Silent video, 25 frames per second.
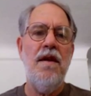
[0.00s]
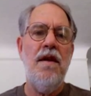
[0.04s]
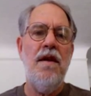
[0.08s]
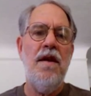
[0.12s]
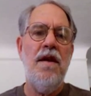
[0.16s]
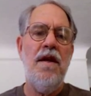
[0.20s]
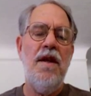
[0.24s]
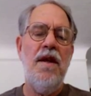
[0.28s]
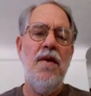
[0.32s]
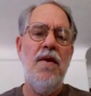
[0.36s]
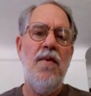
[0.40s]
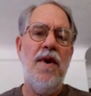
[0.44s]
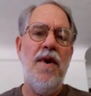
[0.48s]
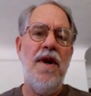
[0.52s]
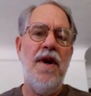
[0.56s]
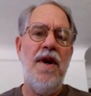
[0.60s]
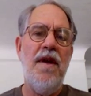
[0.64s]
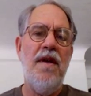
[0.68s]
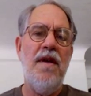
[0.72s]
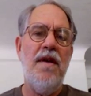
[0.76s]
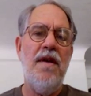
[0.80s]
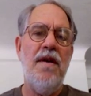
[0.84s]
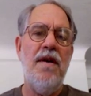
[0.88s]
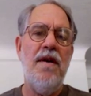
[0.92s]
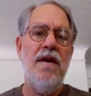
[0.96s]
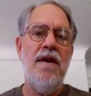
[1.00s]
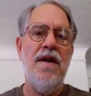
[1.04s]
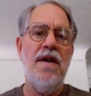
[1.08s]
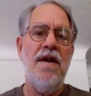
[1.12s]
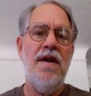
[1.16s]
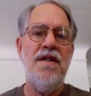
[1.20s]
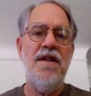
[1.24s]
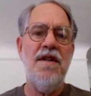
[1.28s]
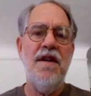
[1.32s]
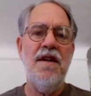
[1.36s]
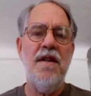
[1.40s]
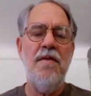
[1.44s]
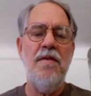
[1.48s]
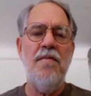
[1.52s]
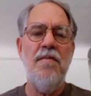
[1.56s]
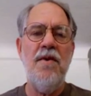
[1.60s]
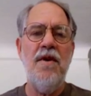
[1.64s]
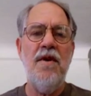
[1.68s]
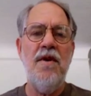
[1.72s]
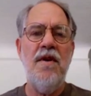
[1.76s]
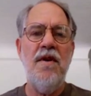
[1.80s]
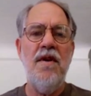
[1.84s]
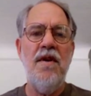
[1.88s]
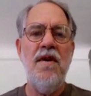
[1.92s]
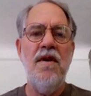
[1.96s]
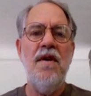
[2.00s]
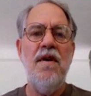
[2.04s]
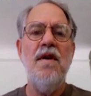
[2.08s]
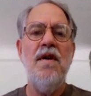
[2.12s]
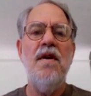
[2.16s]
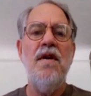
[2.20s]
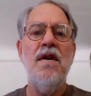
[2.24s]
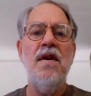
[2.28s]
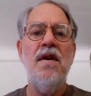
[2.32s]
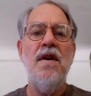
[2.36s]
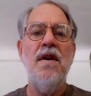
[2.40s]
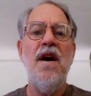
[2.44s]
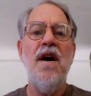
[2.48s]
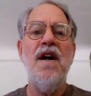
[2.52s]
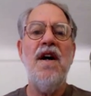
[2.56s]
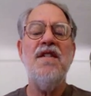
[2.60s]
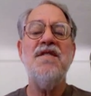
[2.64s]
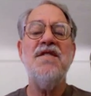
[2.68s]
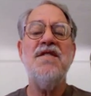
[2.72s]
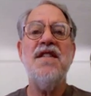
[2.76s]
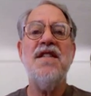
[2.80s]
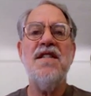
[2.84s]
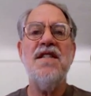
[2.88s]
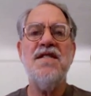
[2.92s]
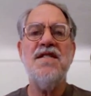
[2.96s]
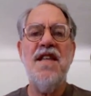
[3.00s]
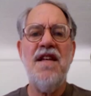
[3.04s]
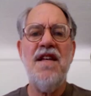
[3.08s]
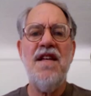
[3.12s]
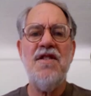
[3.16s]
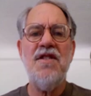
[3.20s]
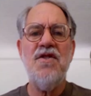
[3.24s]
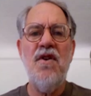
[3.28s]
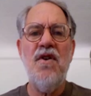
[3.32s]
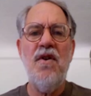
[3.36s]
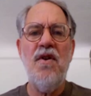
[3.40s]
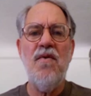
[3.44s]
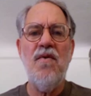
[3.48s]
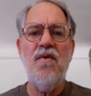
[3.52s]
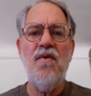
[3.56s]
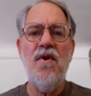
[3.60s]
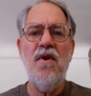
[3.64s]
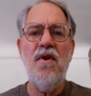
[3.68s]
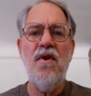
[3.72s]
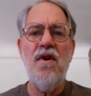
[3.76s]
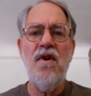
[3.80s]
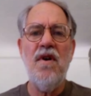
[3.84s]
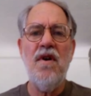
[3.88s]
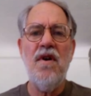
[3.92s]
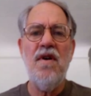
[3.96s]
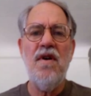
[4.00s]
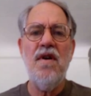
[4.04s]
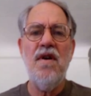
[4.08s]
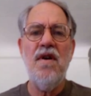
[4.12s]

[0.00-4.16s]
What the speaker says: Anyway, I tell him, I says that's all wrong.